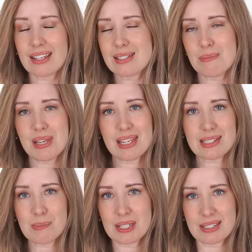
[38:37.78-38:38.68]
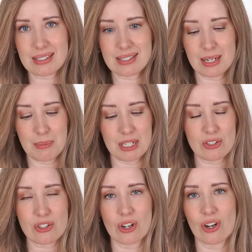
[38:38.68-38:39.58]
To me, it smells like cinnamon and
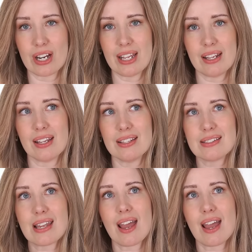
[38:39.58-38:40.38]
sugar. It is